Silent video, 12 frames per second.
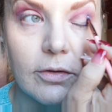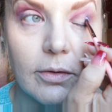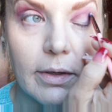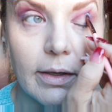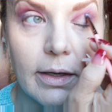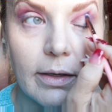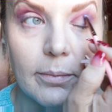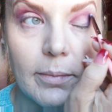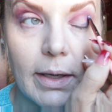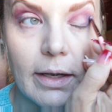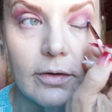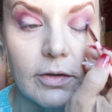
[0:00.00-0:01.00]
sure I kind of
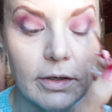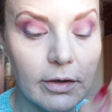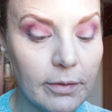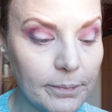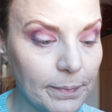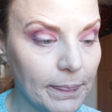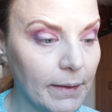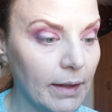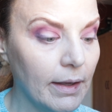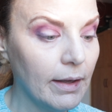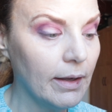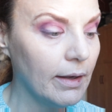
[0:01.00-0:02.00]
match here.
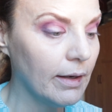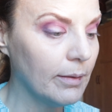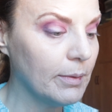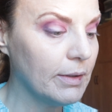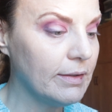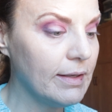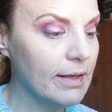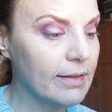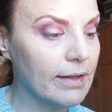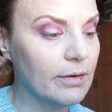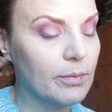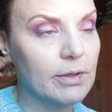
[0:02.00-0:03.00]
I'm going to take
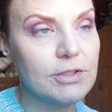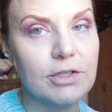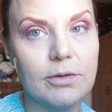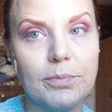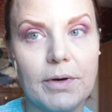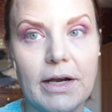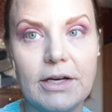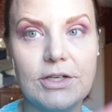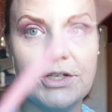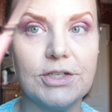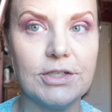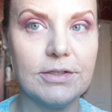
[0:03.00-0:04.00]
that original
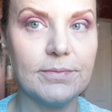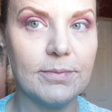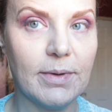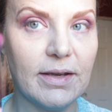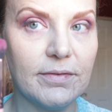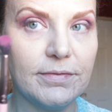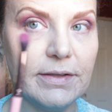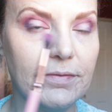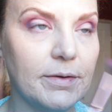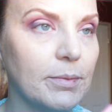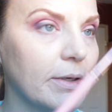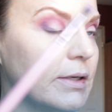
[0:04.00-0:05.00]
brush, my
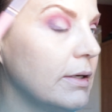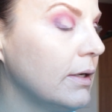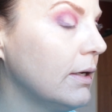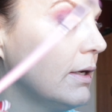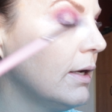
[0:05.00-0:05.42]
fluffy one,